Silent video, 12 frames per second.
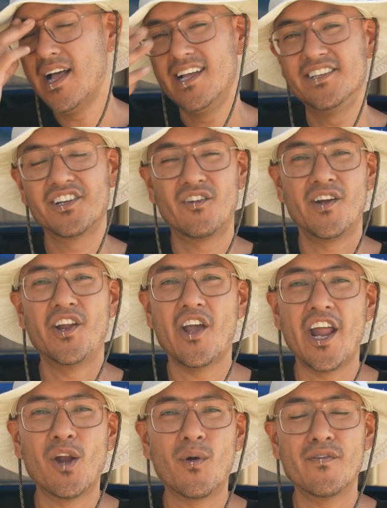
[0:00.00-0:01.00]
is going to run you
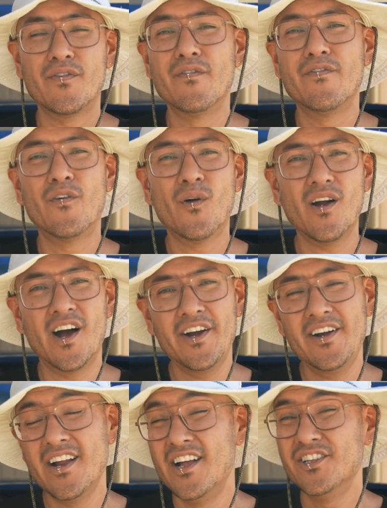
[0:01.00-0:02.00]
anywhere from
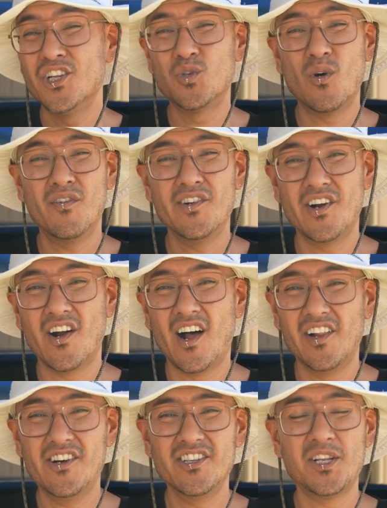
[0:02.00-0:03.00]
$400 to
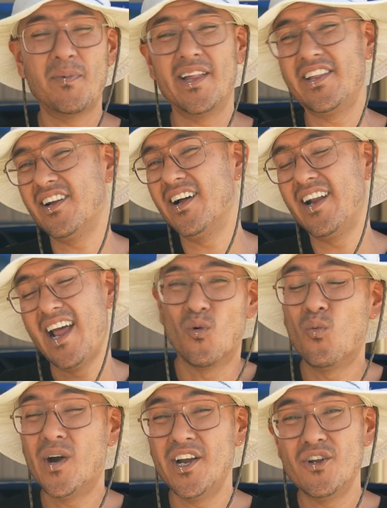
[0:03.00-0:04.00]
$1,200, depending on
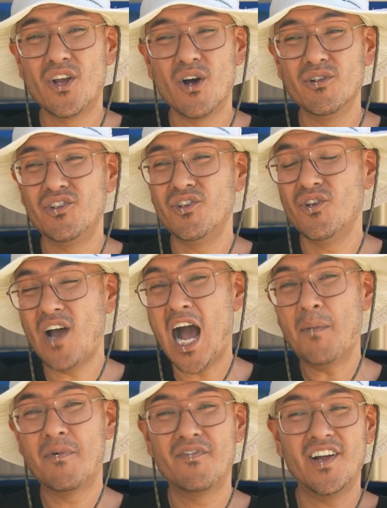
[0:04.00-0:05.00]
where you go to, how
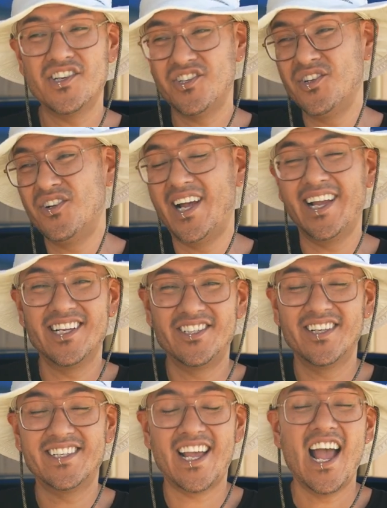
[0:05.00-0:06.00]
professional, I guess you
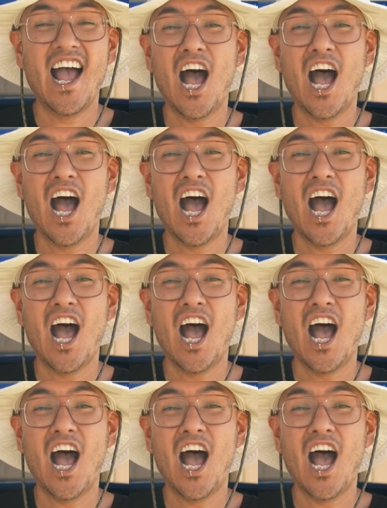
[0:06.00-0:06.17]
could say,